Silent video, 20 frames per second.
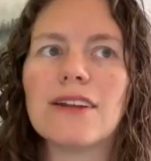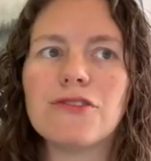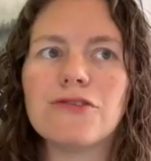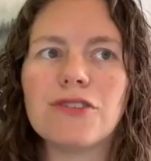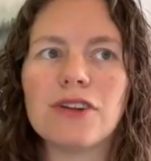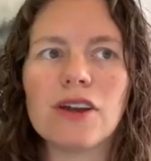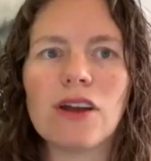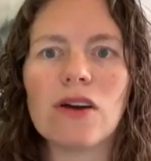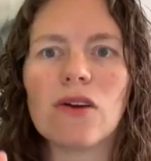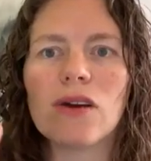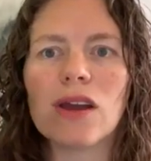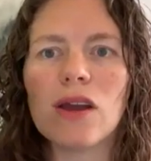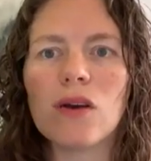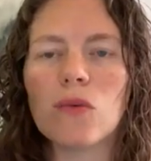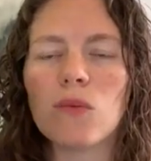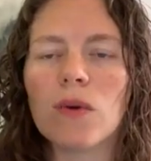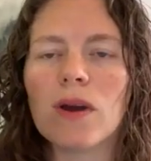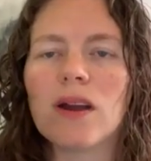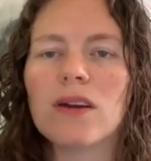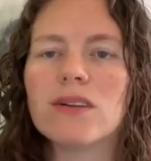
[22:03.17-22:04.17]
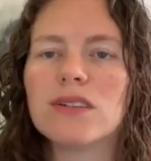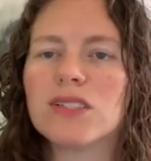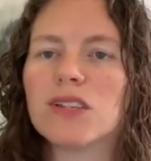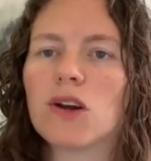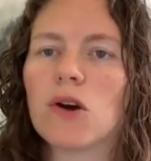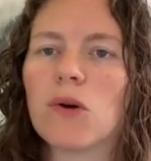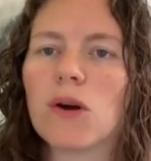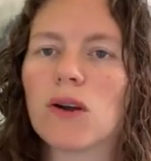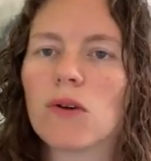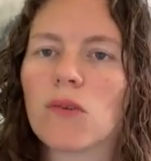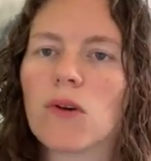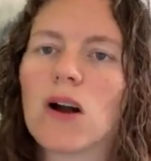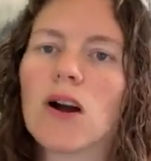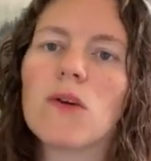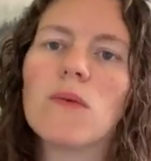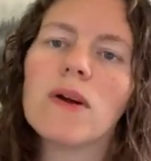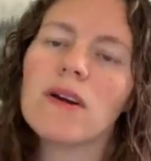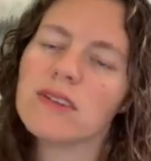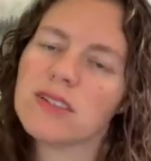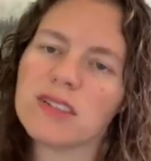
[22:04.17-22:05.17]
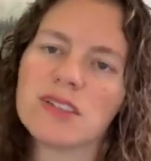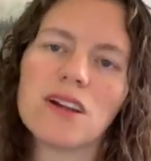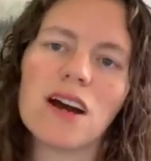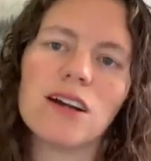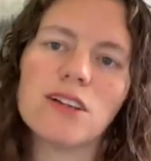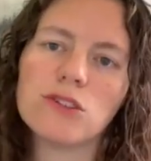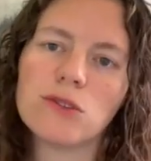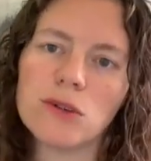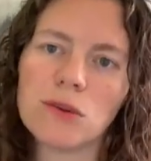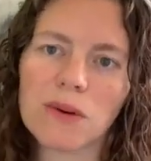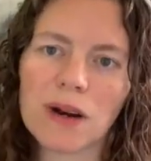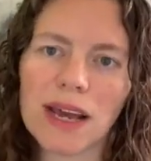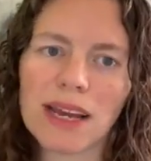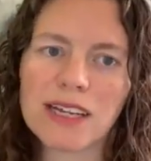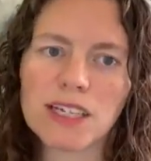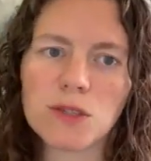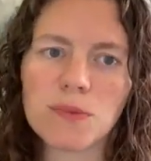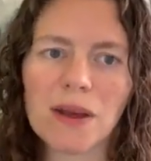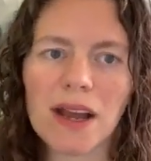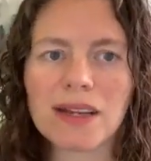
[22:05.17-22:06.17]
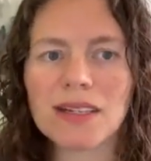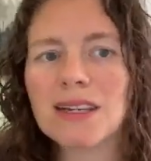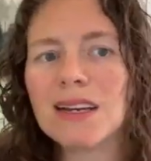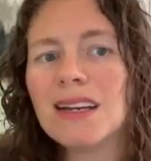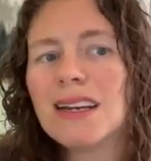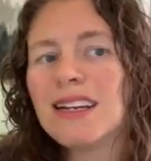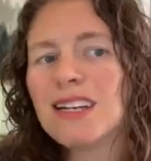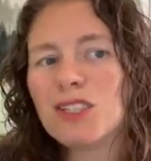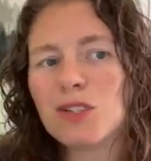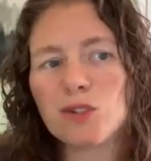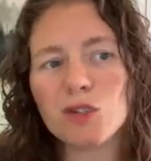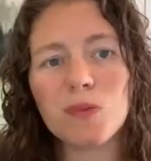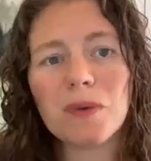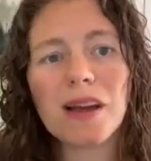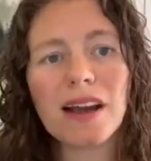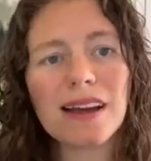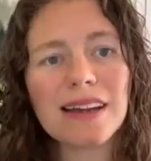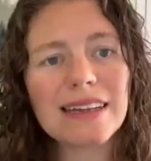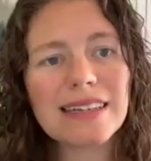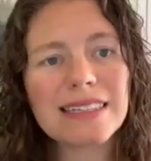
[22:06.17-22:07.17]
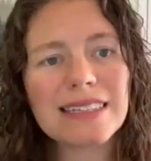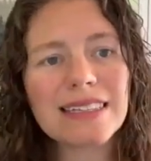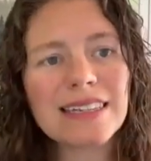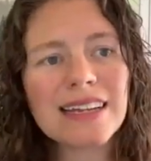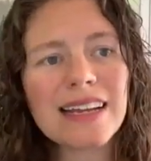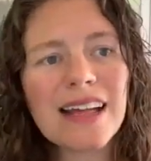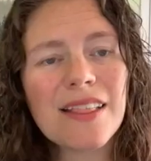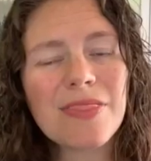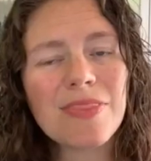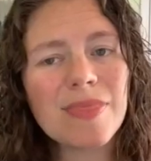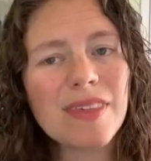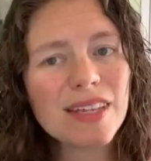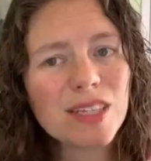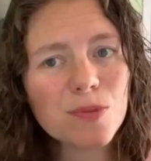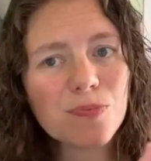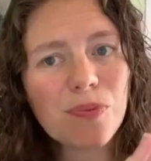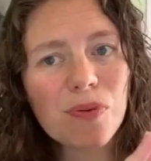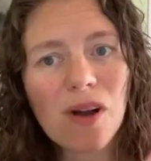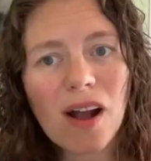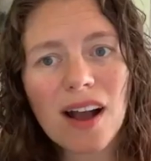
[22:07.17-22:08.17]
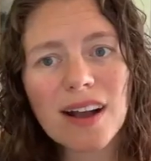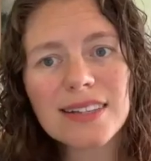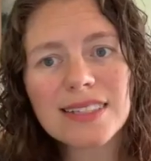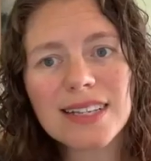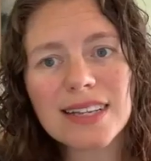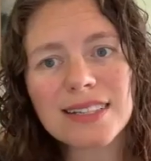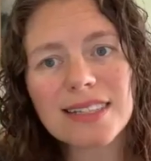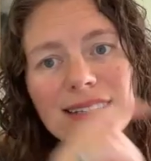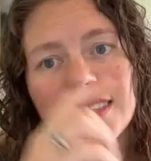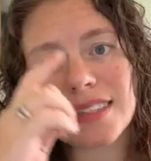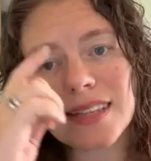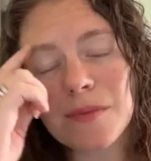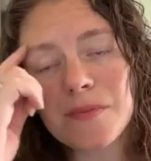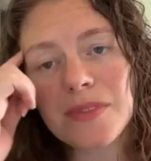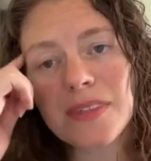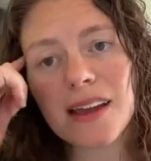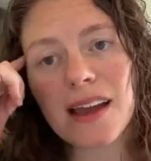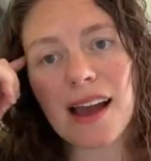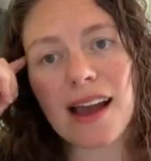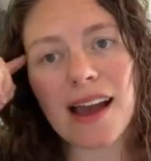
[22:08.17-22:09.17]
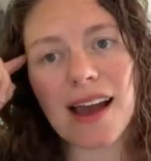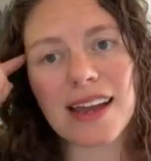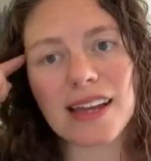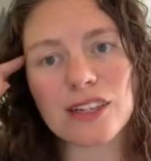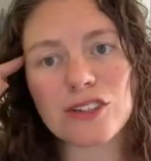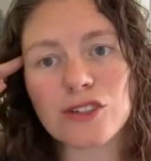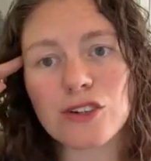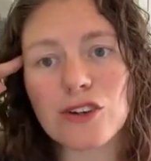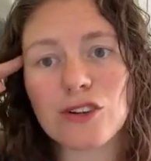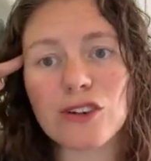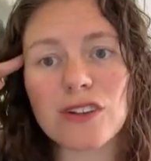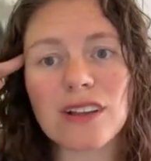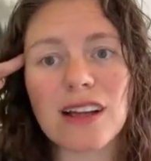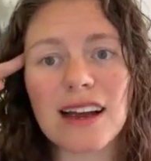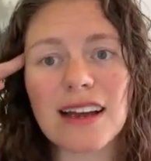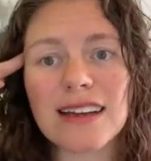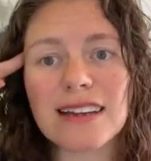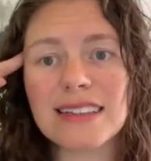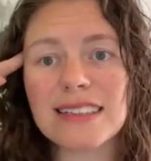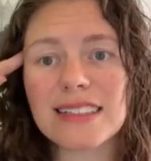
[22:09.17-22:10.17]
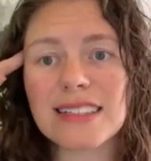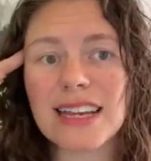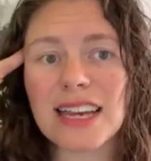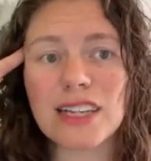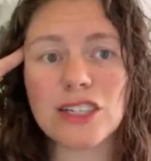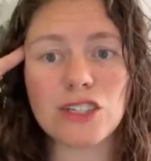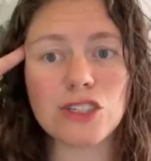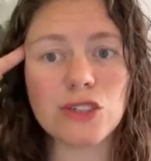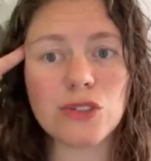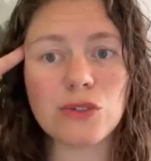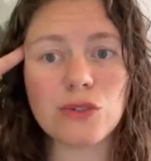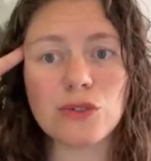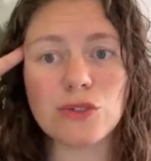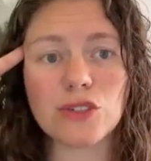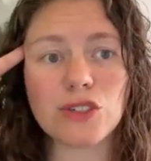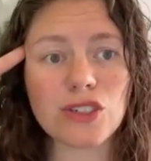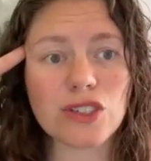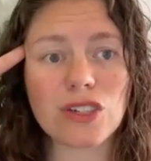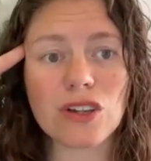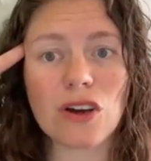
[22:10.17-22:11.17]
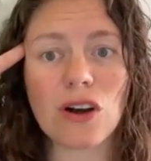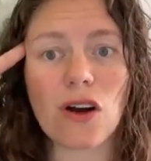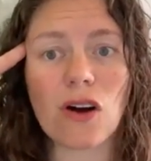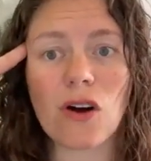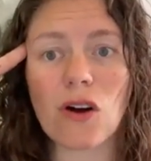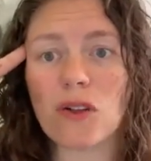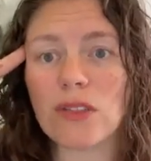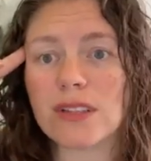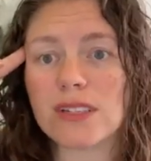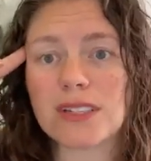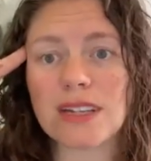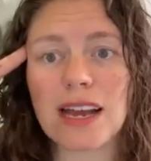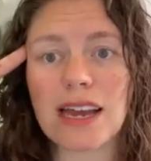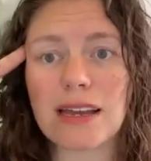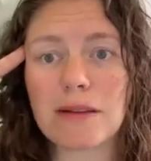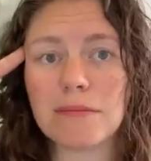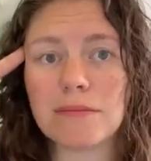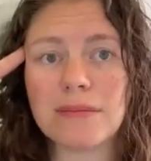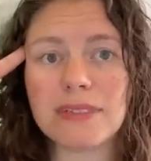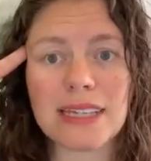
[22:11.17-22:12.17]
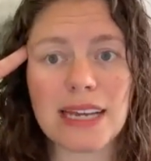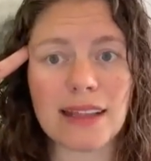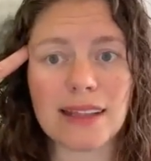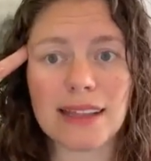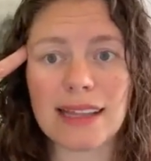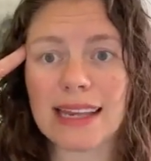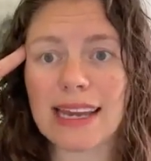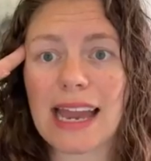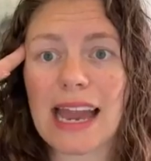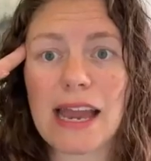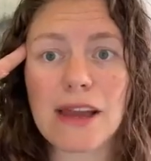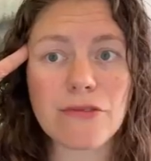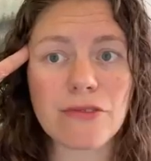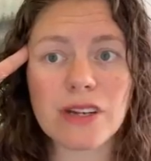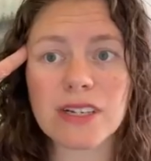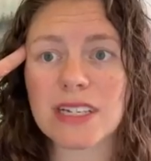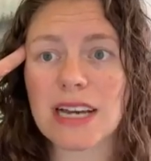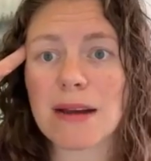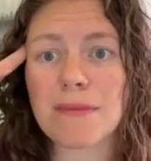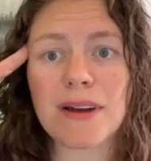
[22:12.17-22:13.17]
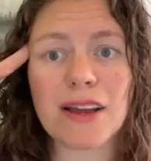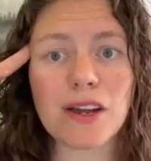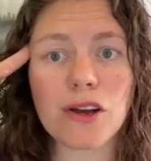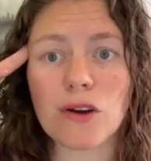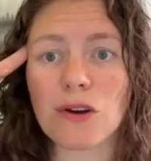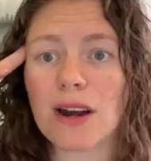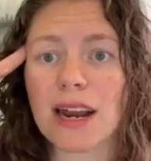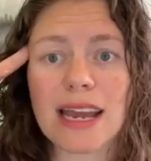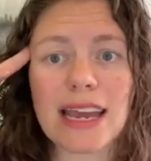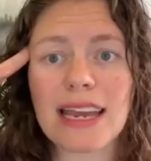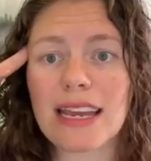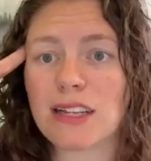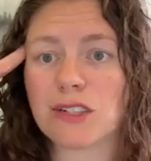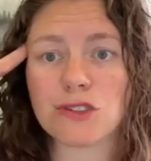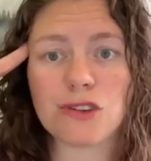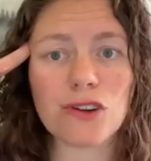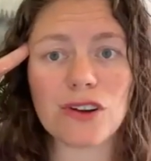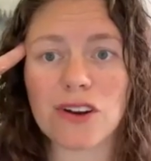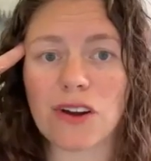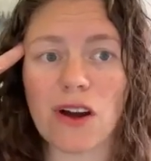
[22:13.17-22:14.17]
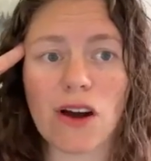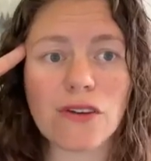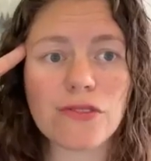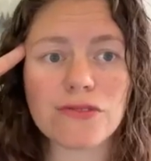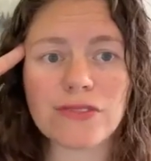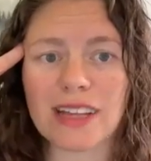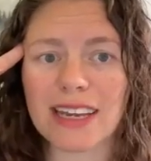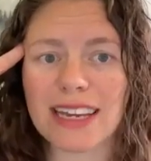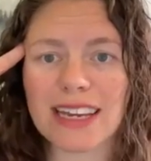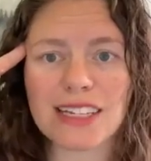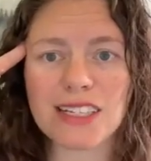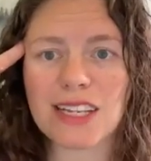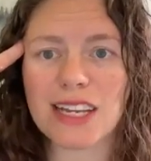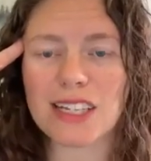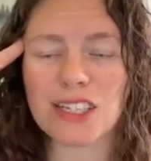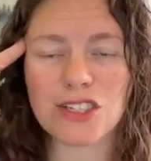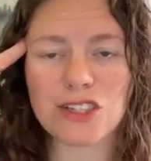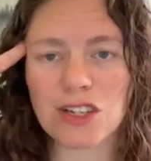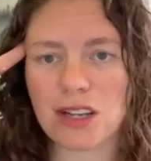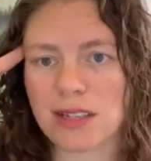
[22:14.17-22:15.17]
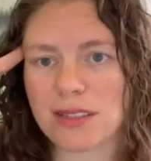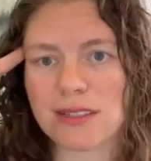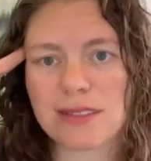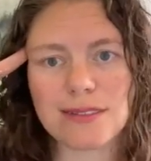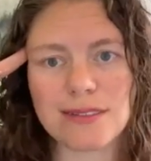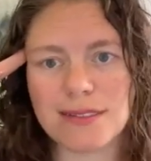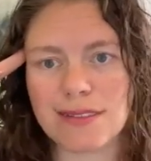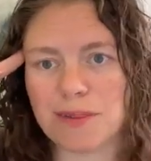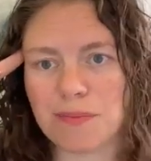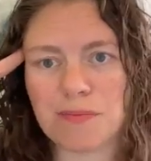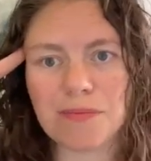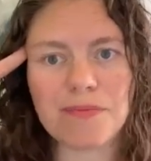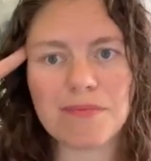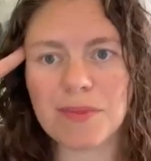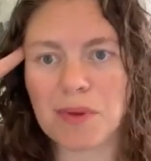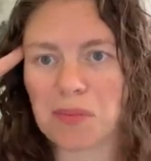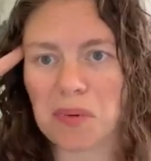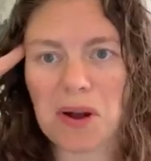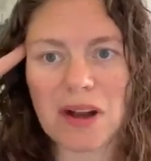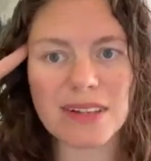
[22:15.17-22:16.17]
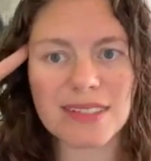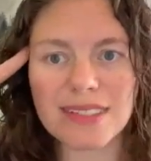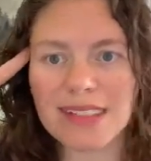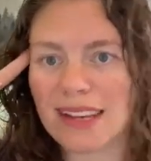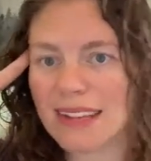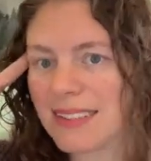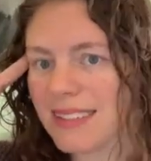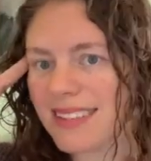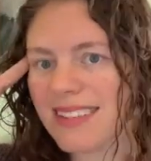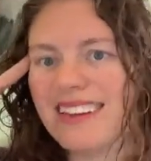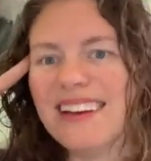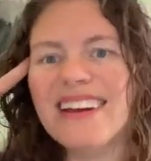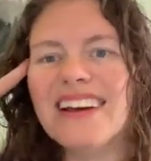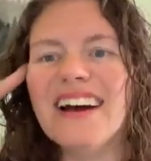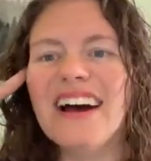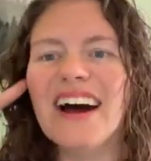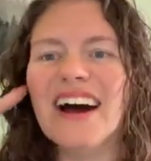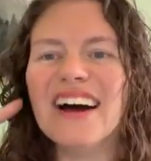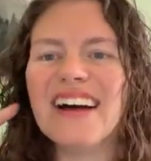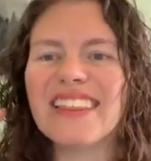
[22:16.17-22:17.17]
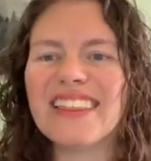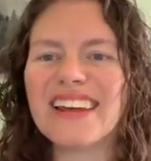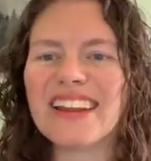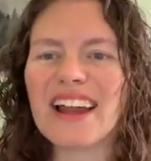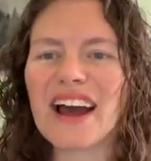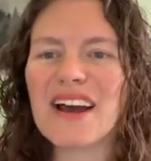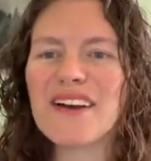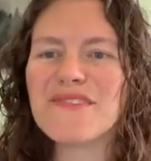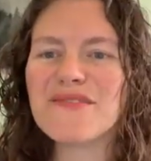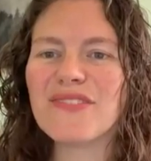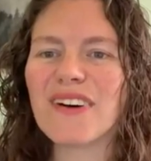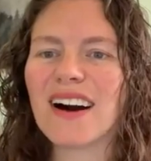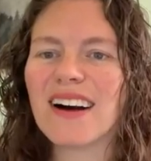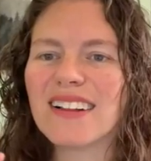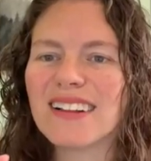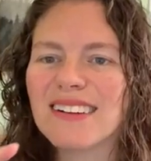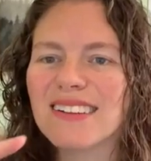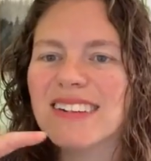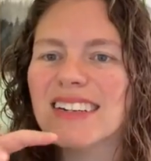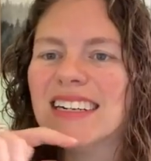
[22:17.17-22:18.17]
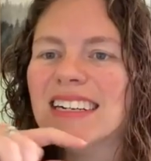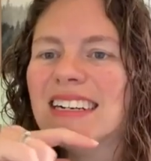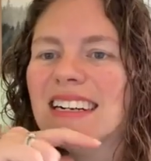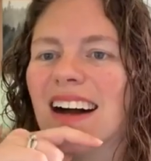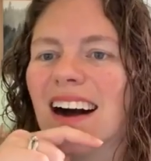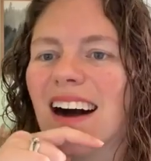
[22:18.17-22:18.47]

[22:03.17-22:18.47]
and figure out, okay, where is it going wrong? Where is it not doing what I expect? So to be honest, this process is something I internalize and do just all the time, daily. Like every time I code, I can't turn it off. Like it's just the process that I follow.